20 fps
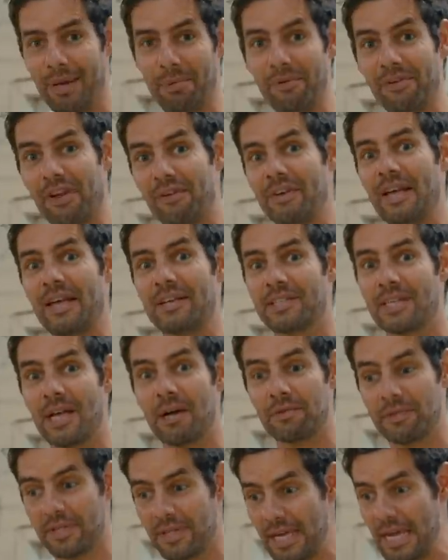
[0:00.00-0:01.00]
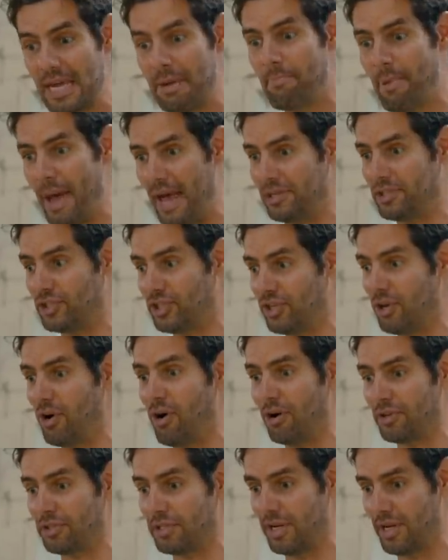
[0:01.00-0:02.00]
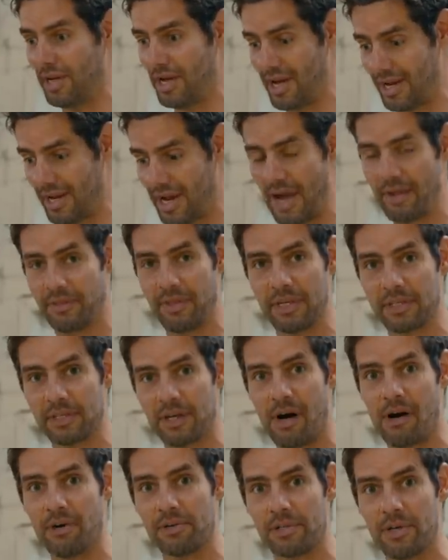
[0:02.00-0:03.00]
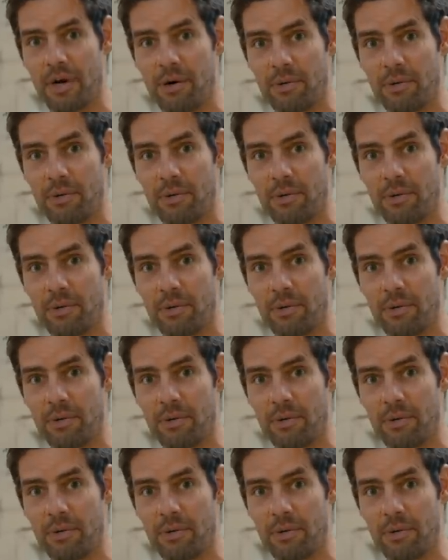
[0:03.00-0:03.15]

You know, we've given ourselves the best shot at getting this car